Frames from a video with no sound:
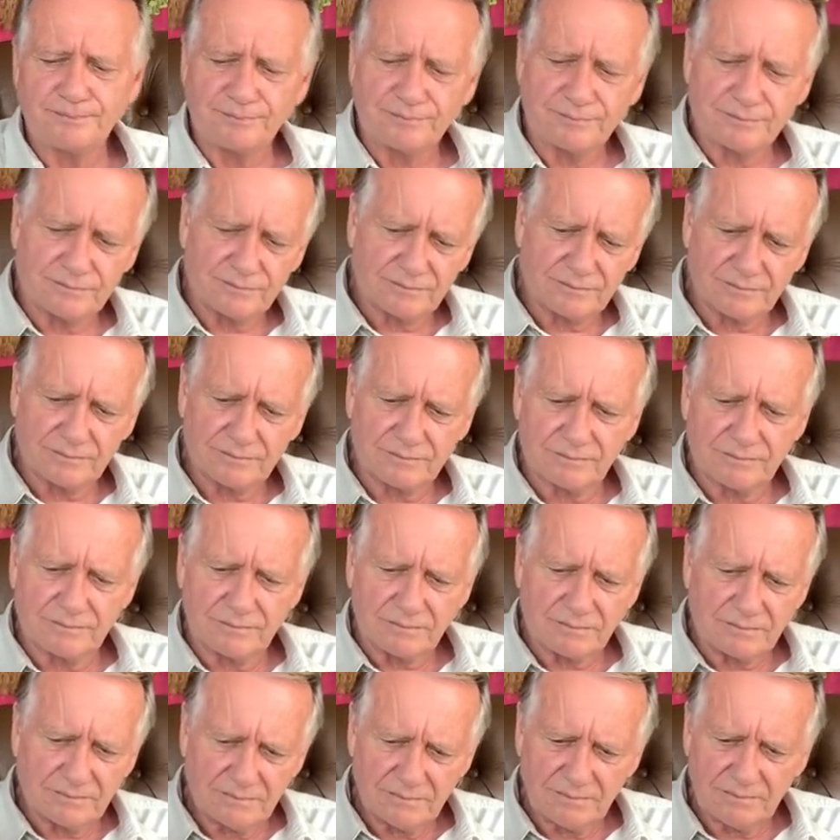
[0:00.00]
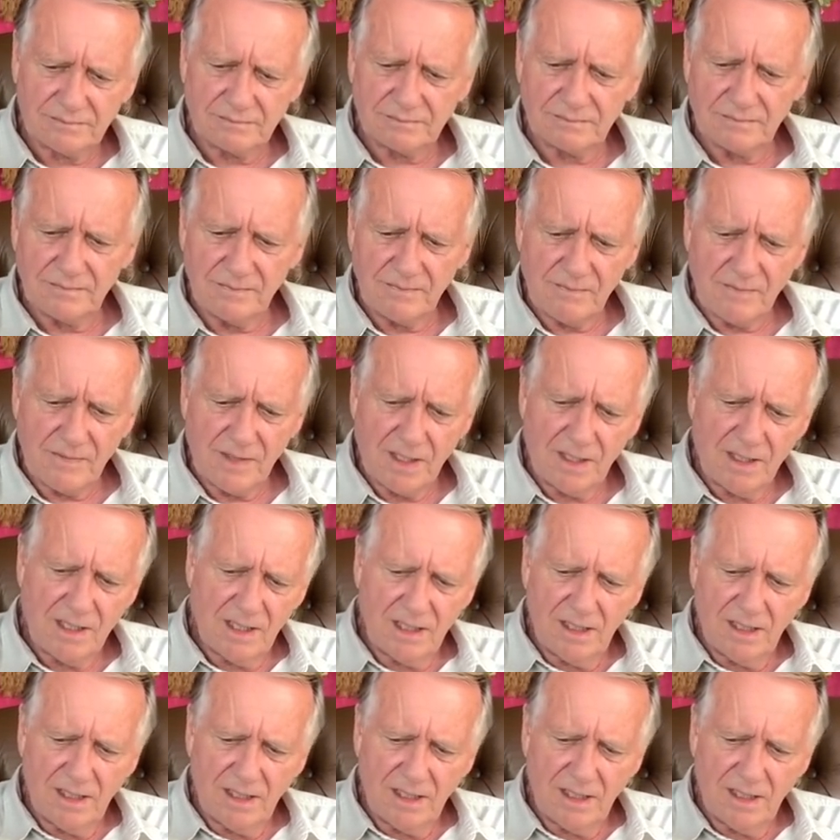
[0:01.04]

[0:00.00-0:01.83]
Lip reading: (no one is talking)